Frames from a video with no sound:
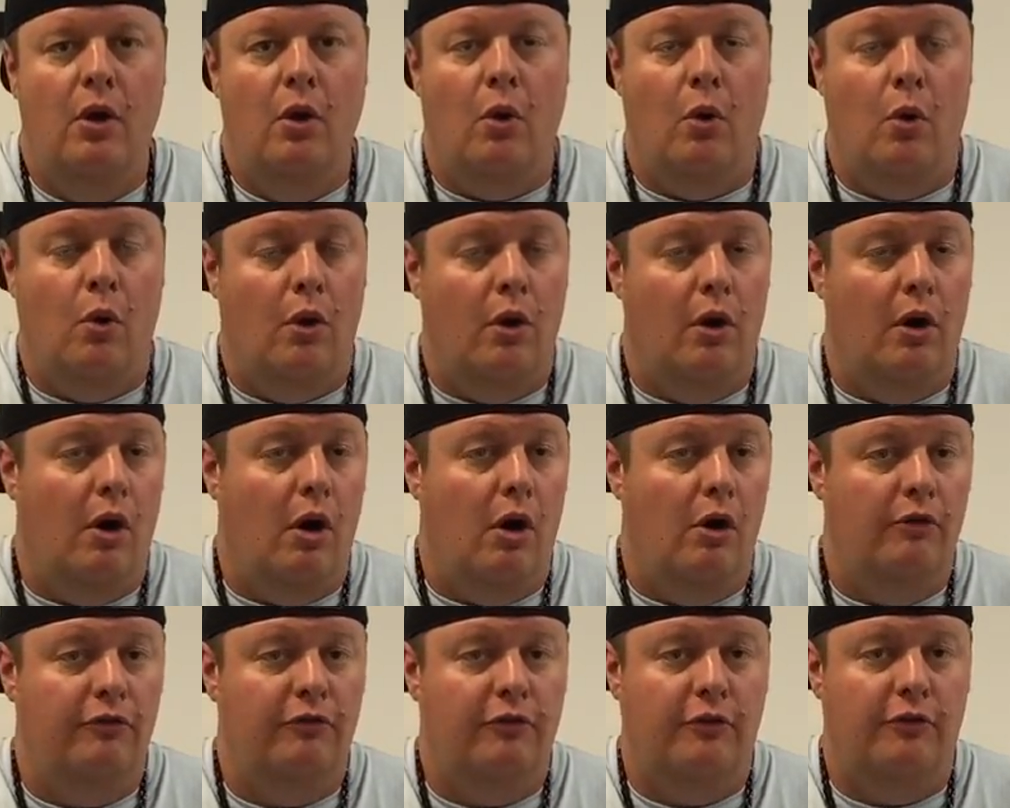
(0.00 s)
or
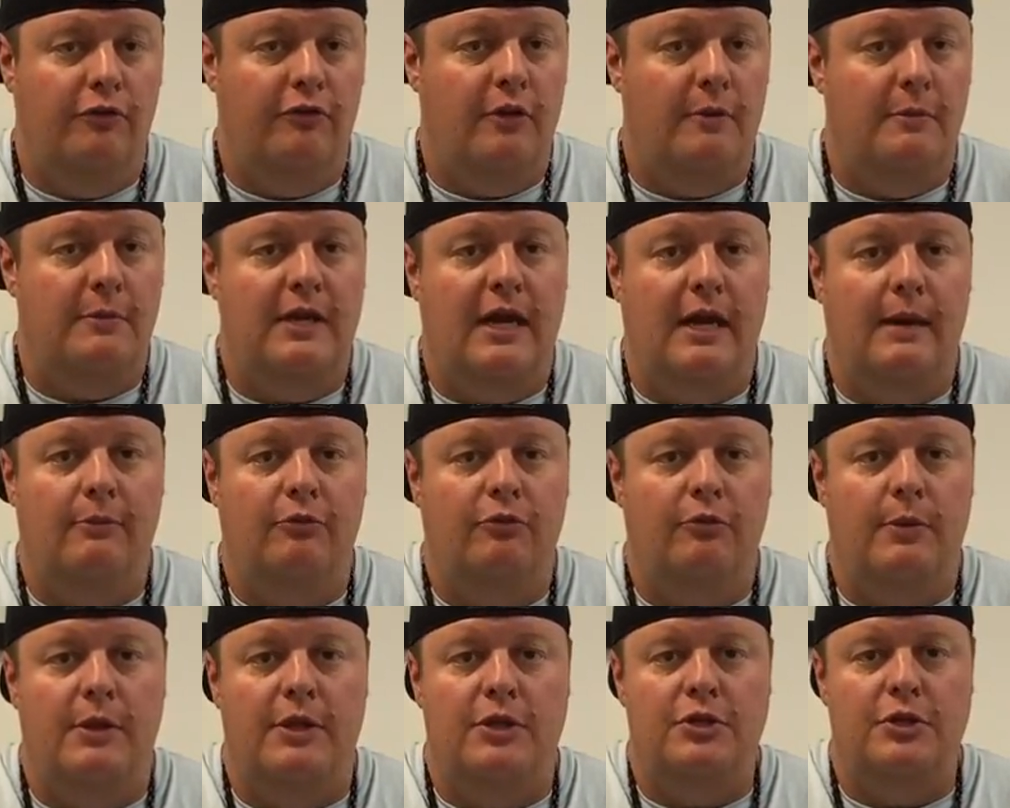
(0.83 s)
also
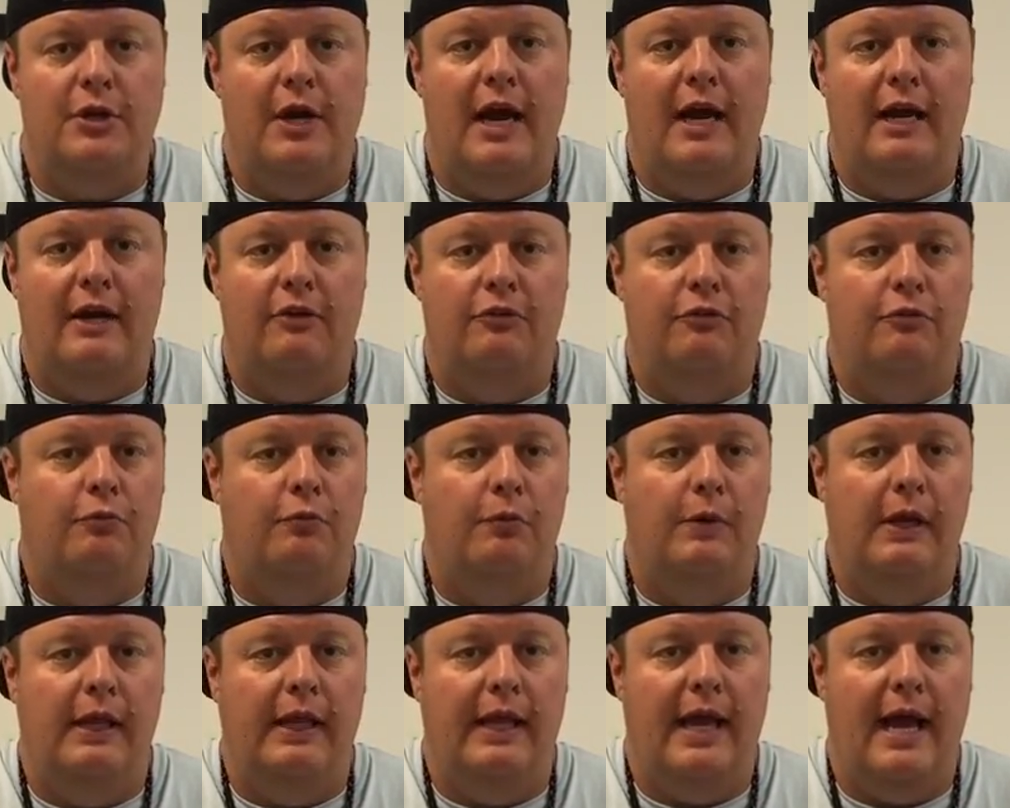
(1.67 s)
sometimes when the track is
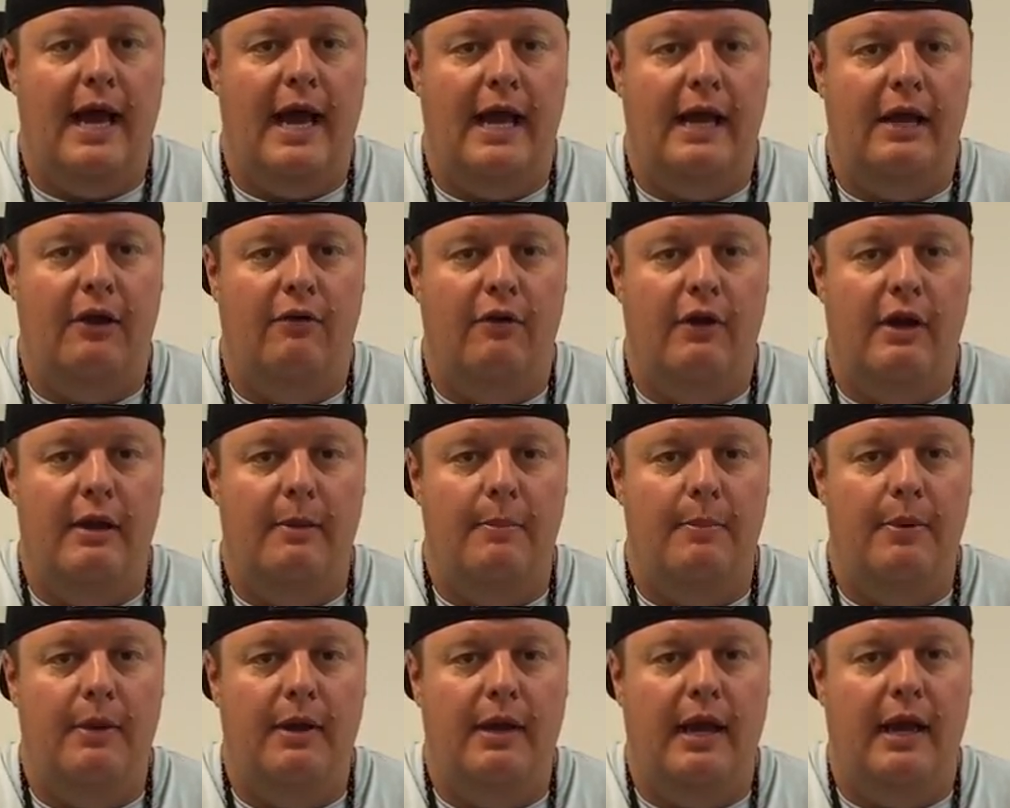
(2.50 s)
really high
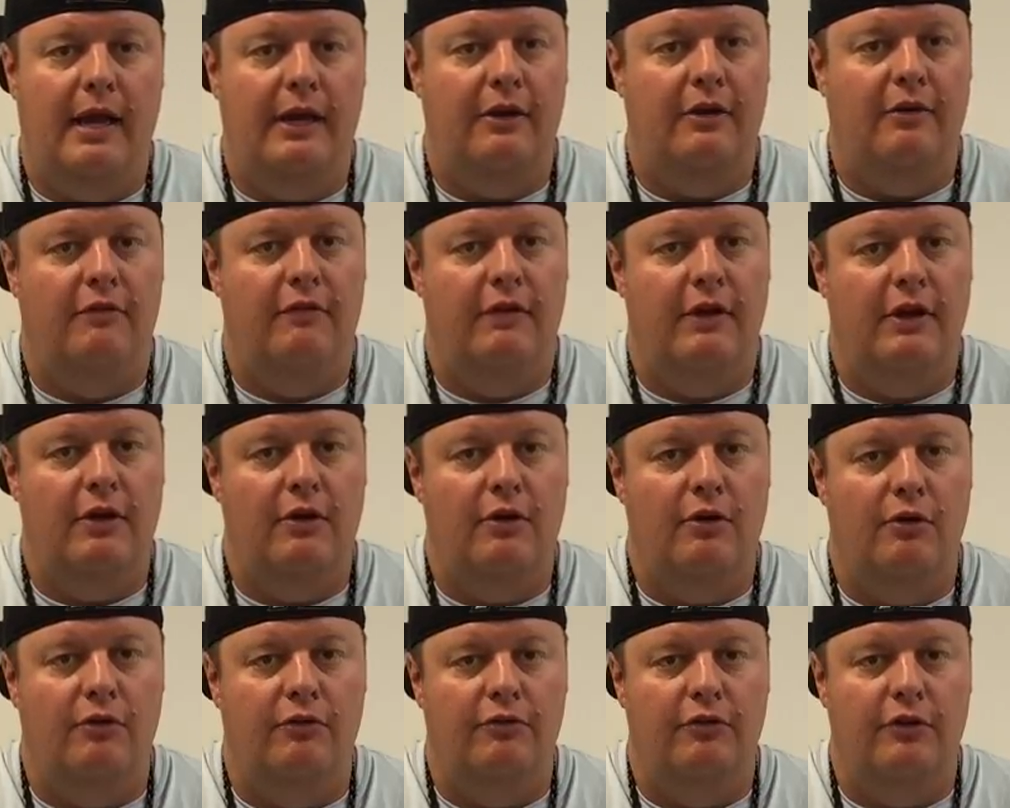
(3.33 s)
grip and your
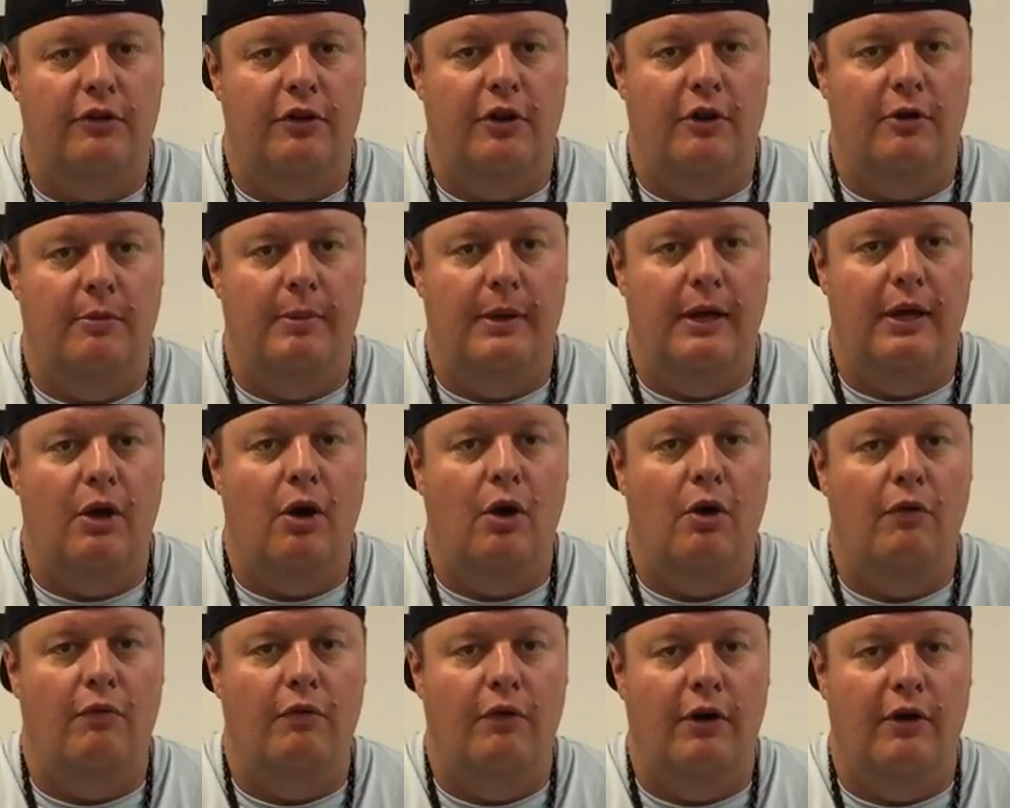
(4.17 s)
vehicle is a little bit
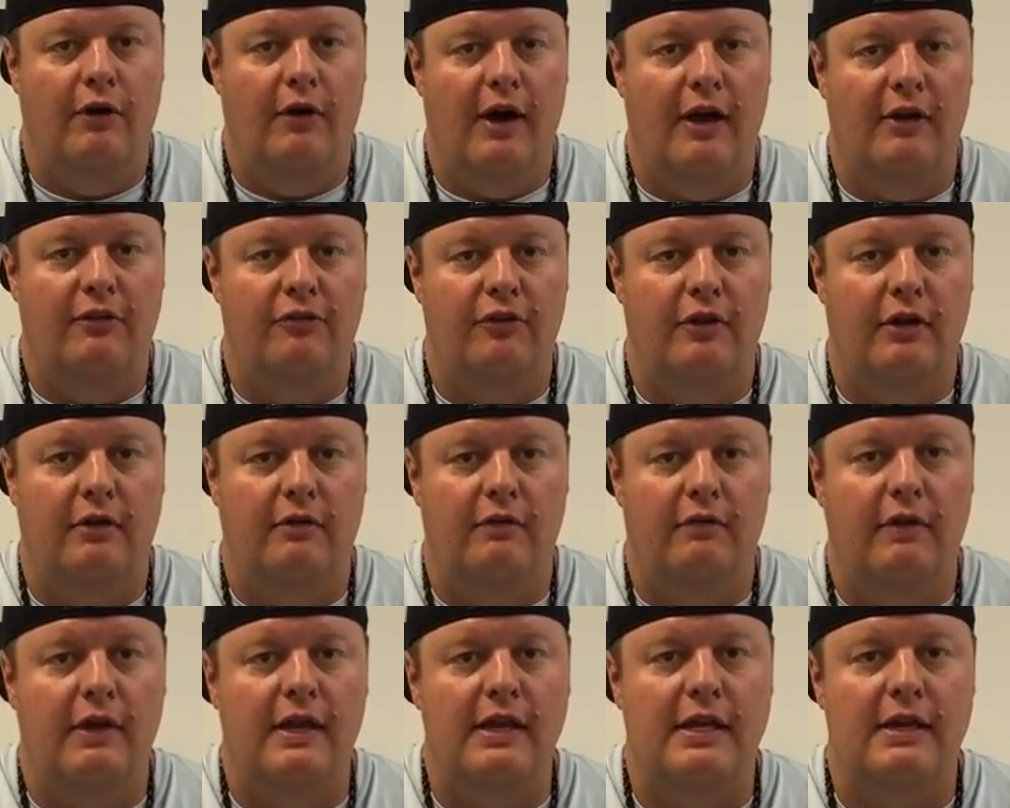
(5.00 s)
over
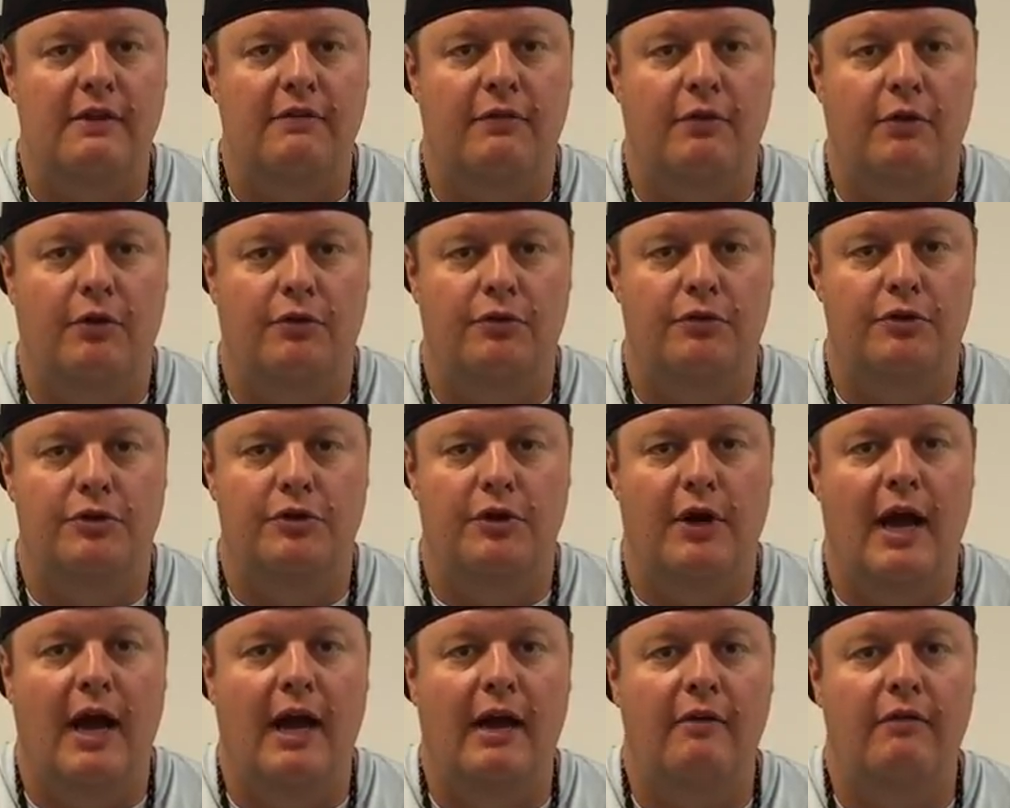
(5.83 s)
aggressive and difficult to
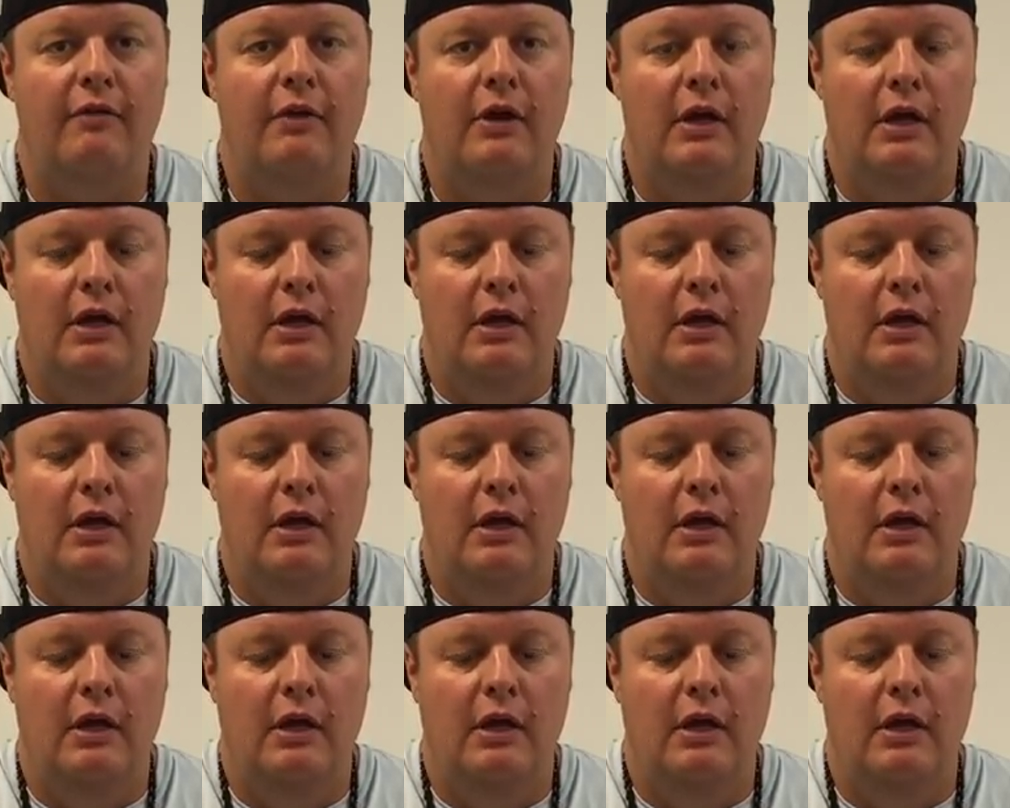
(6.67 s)
drive.